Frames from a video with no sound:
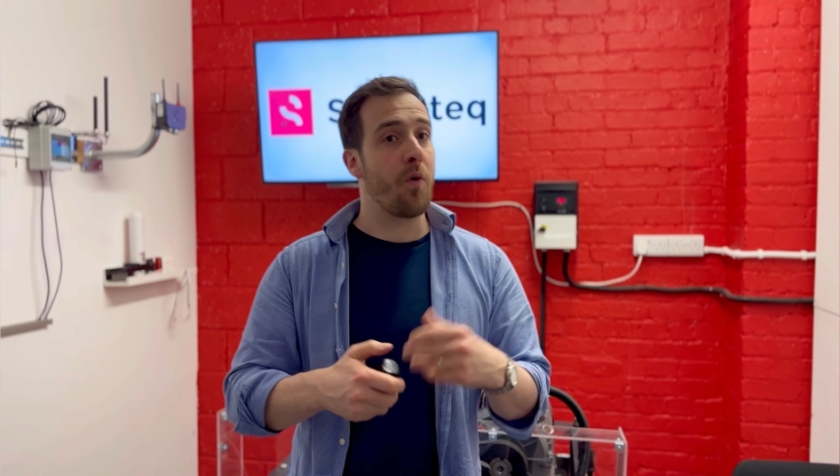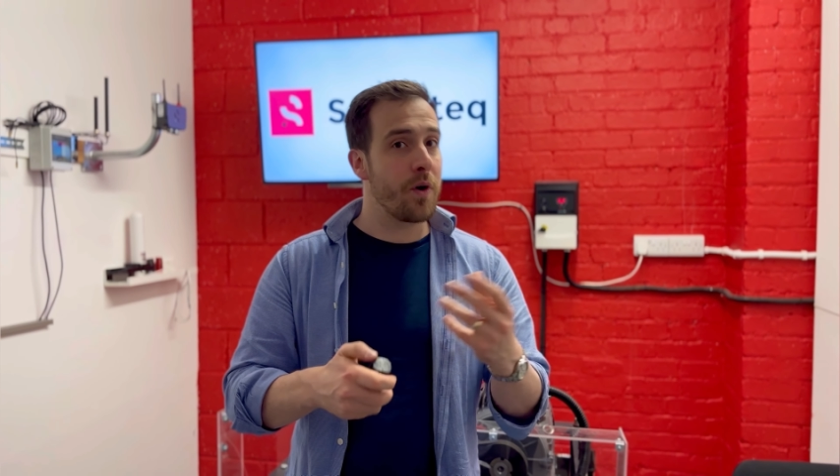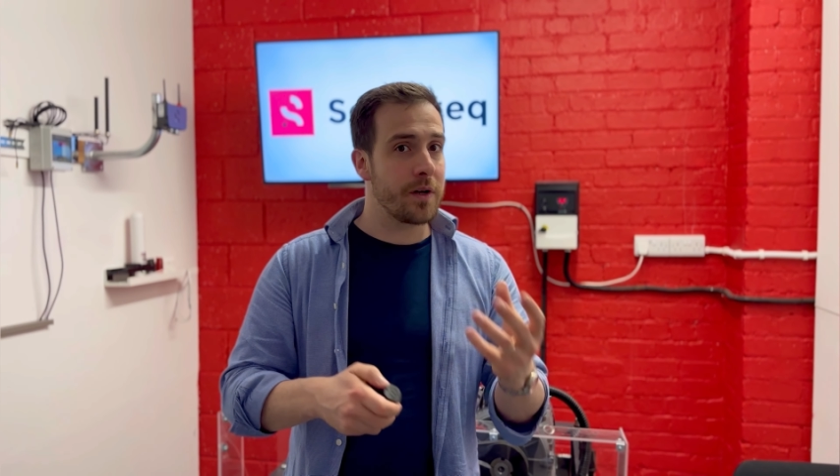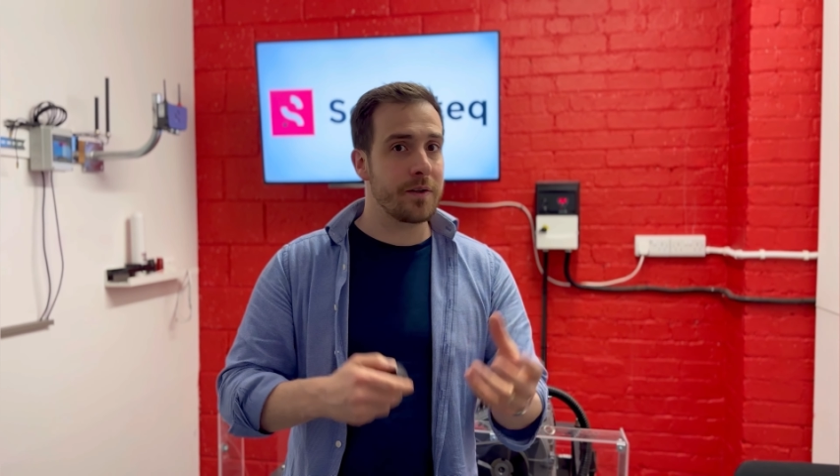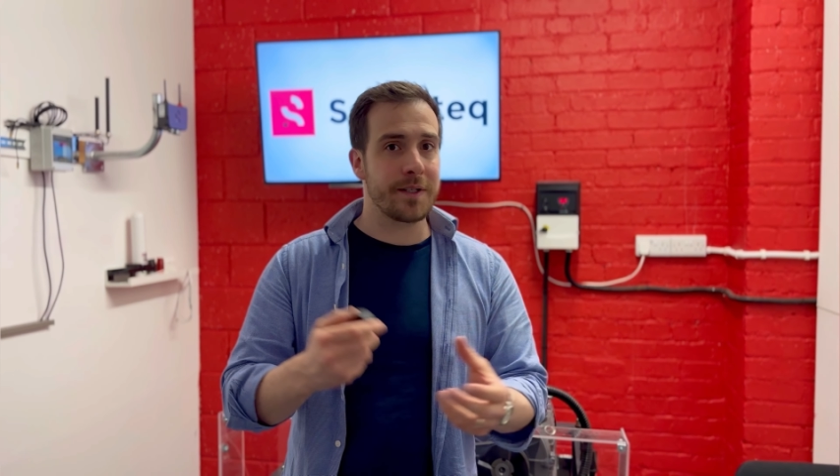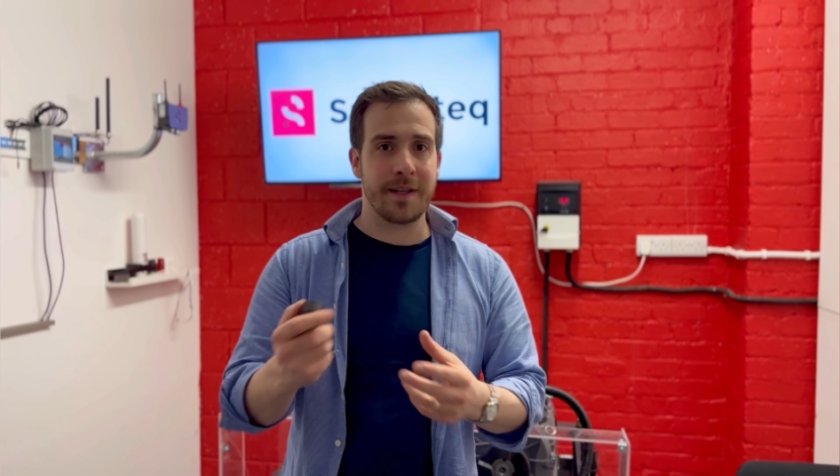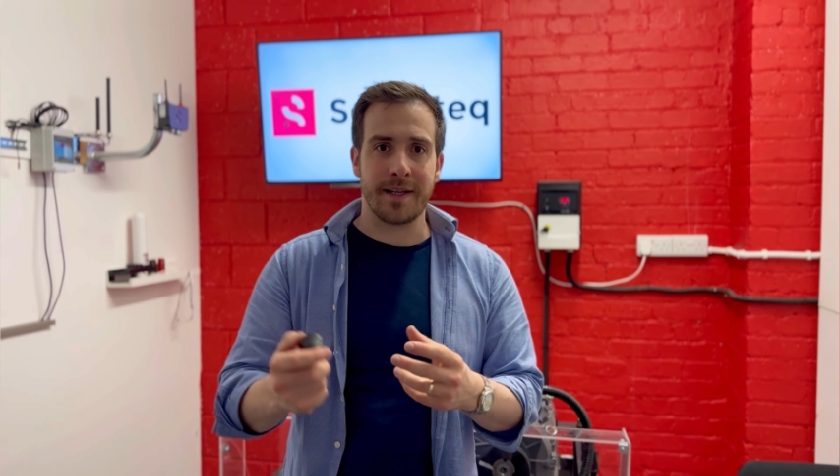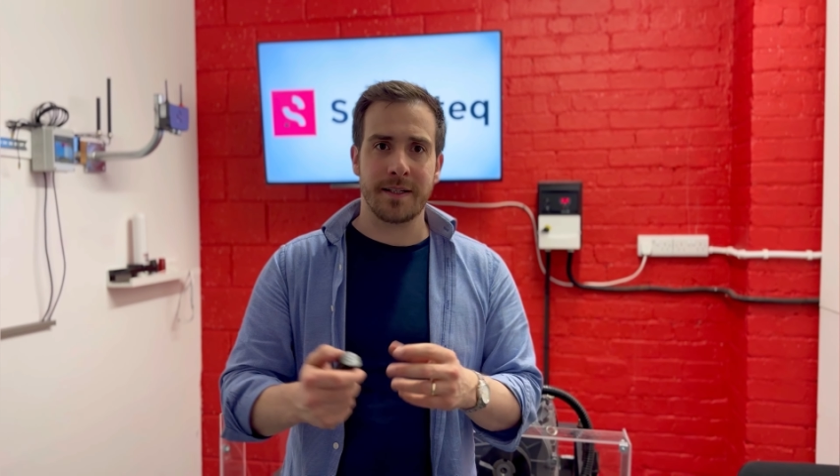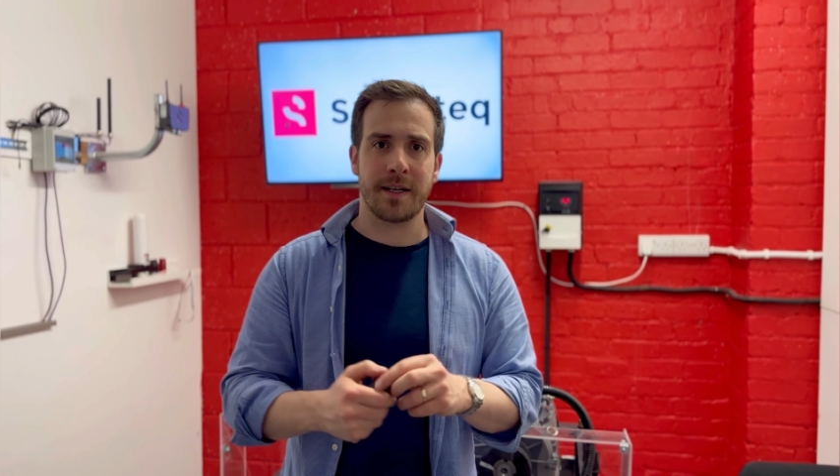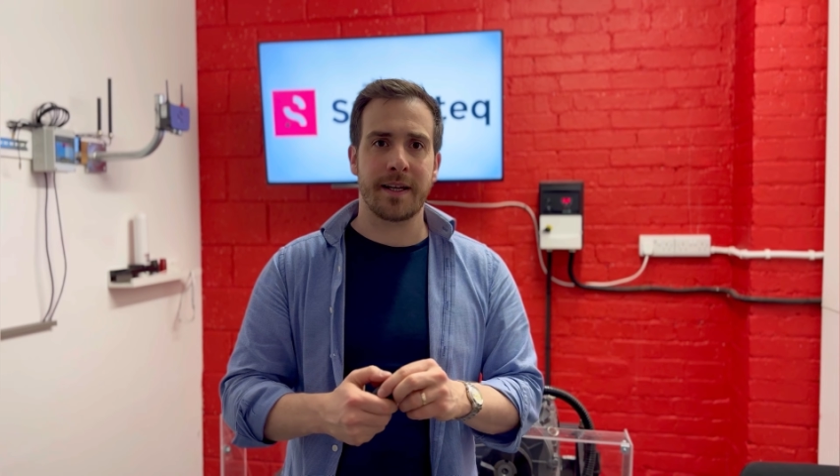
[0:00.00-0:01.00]
oils and
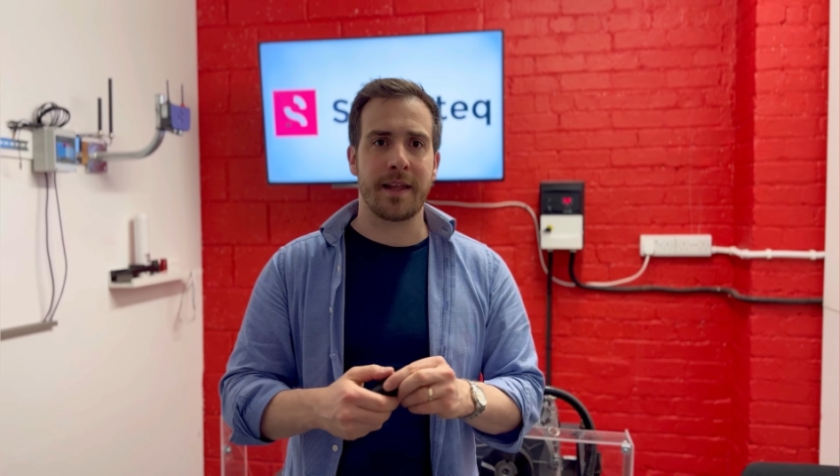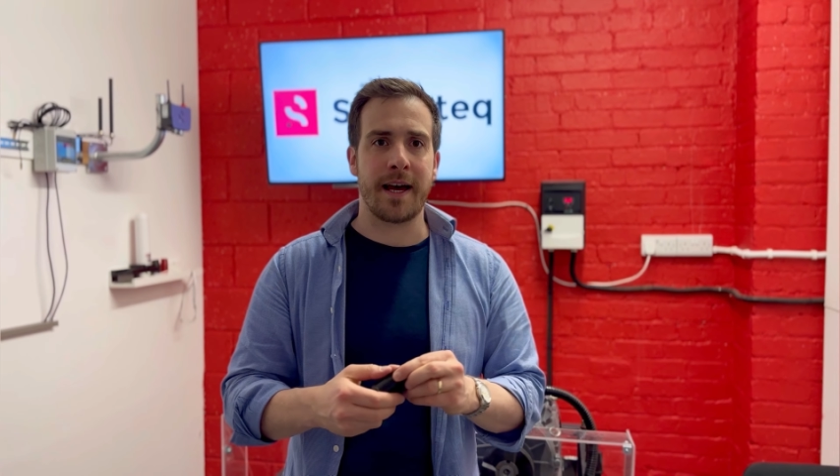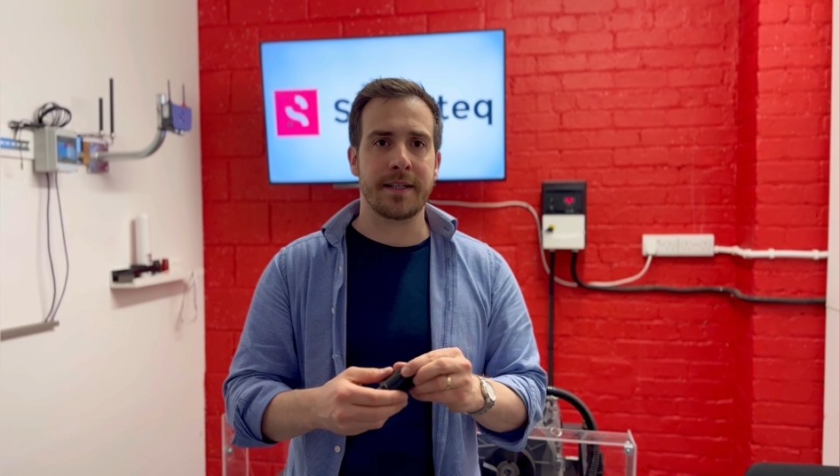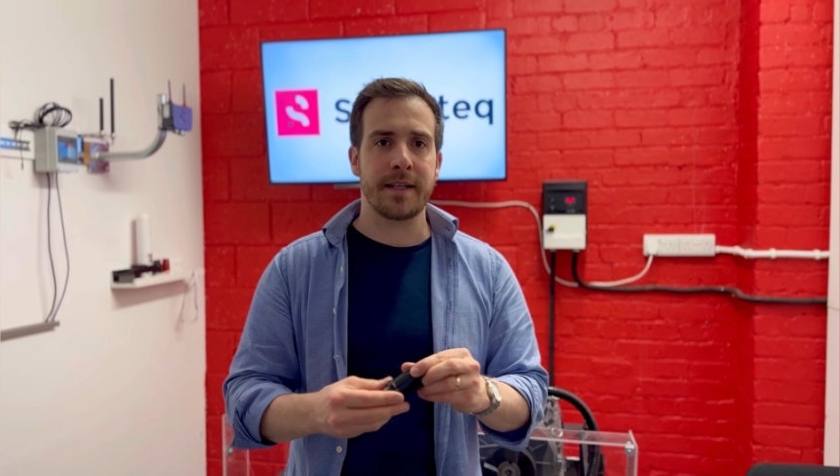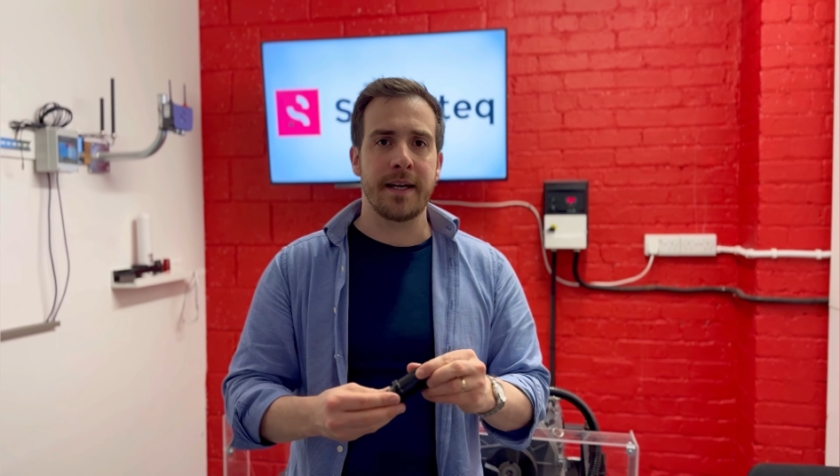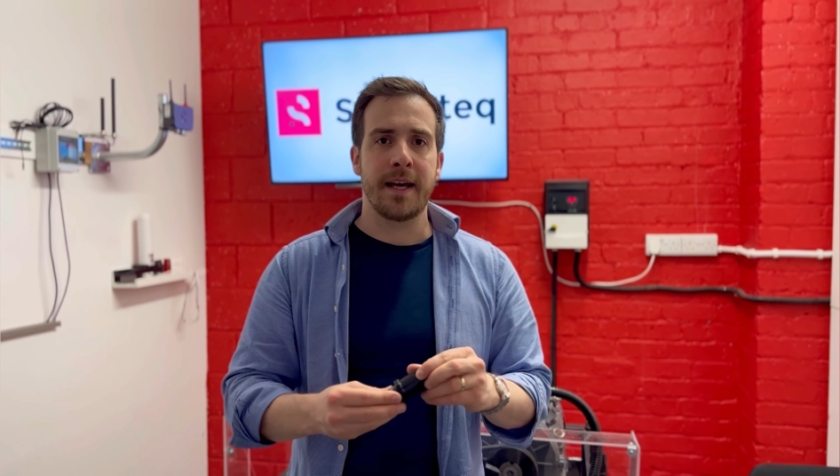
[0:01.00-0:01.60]
things like that,